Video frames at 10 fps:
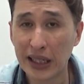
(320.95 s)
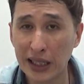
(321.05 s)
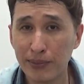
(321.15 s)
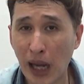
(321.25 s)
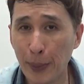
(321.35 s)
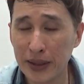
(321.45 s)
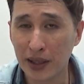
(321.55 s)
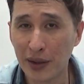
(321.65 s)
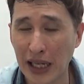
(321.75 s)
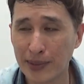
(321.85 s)
In my
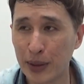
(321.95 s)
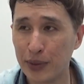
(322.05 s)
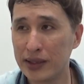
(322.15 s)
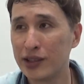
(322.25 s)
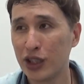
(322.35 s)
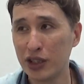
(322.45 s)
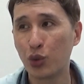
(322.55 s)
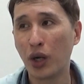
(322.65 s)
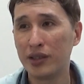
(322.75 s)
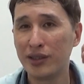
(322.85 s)
personal experience, just
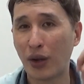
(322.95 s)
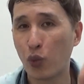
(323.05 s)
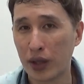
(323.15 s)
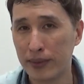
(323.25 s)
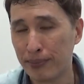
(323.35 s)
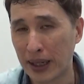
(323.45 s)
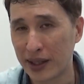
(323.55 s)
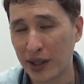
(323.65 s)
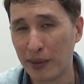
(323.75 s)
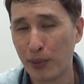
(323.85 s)
to earn that one
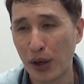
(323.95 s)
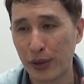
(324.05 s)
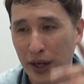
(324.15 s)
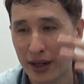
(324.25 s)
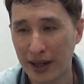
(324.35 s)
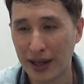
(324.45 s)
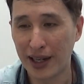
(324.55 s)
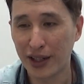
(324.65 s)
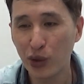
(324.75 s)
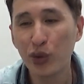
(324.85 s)
particular point, right,
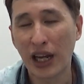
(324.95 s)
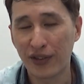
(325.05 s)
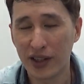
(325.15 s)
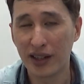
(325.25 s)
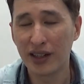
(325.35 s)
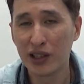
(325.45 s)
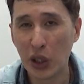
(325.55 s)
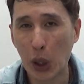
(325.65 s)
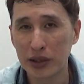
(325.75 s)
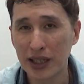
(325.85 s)
I could have
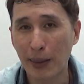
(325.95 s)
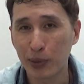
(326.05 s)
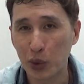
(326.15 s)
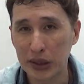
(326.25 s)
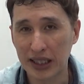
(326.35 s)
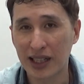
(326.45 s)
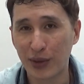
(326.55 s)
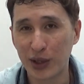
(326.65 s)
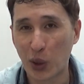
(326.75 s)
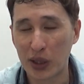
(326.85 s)
lost up to
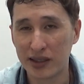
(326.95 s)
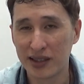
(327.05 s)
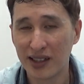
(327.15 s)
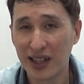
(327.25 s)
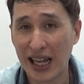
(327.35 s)
$600,